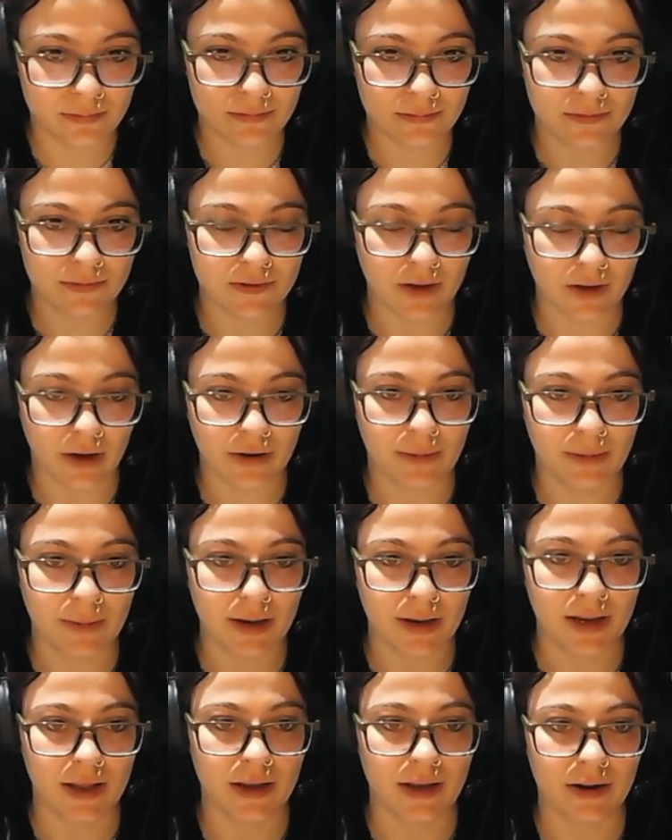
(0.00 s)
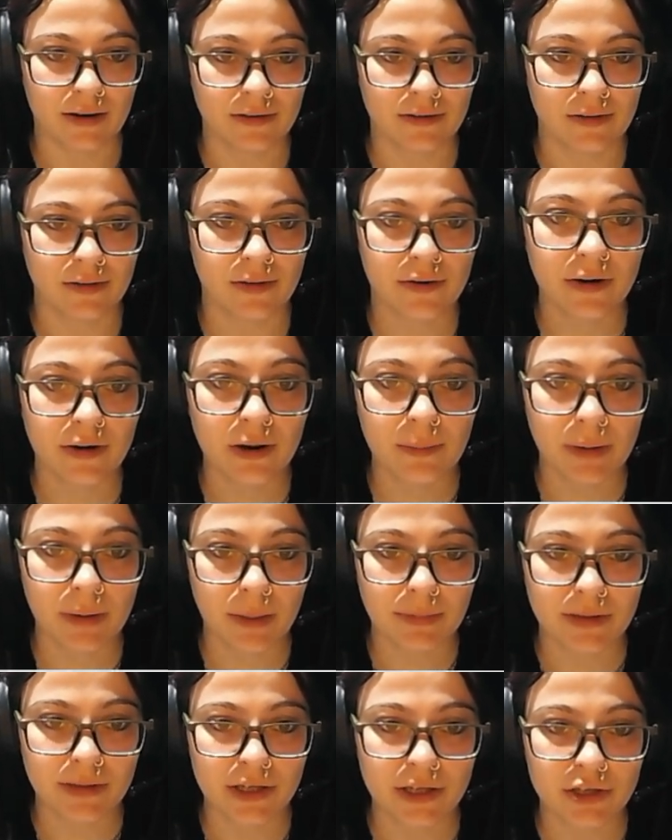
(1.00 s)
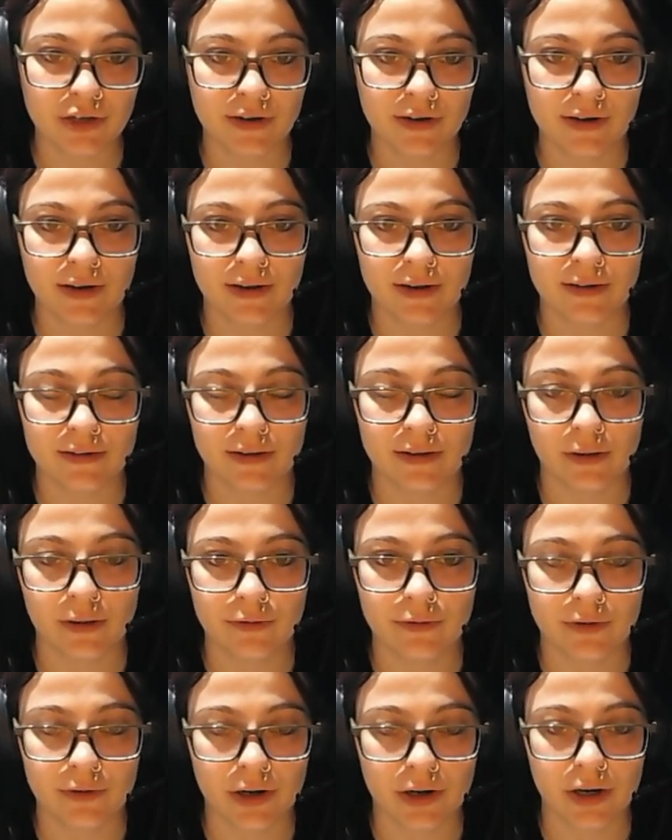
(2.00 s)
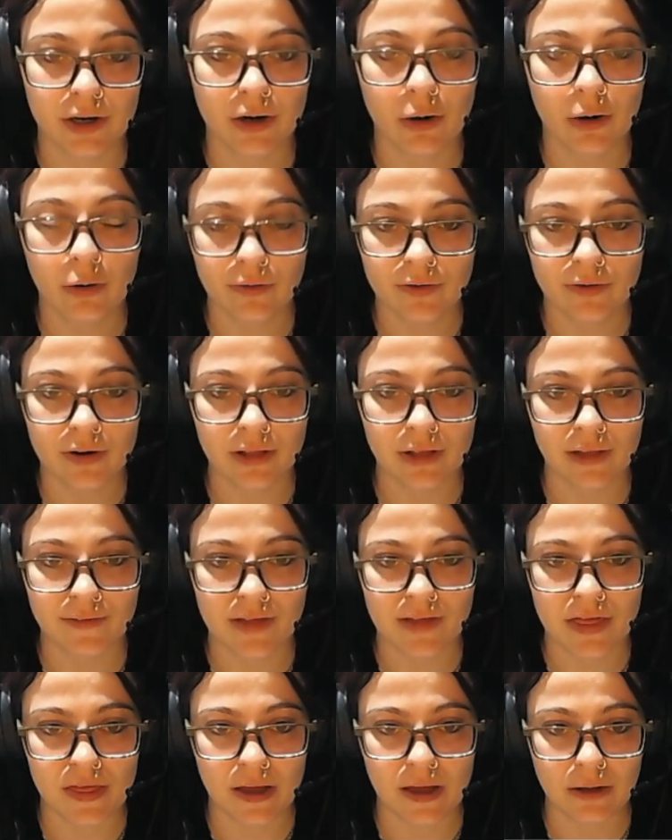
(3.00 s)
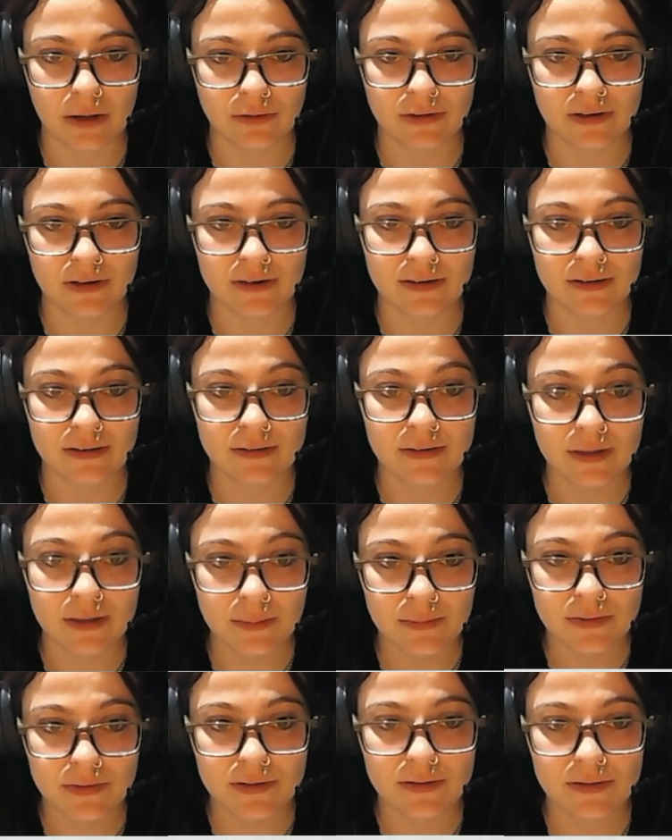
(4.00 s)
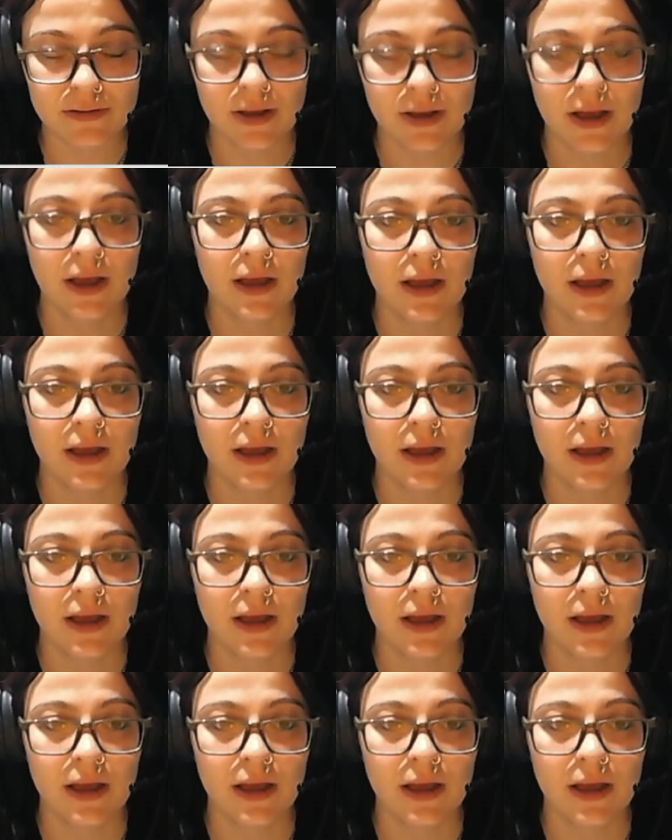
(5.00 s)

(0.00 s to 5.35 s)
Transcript: document here. So the current population is over 11,000 Sims.